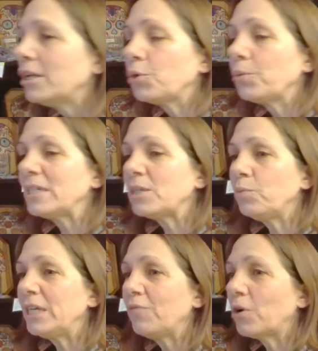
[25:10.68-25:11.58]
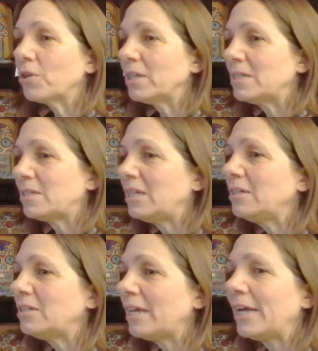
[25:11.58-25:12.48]
The reason we give all these
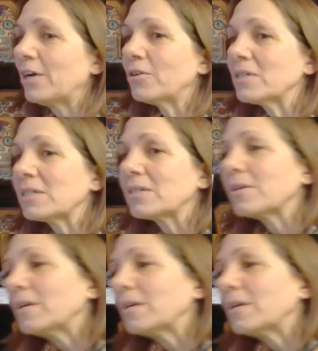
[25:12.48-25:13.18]
details,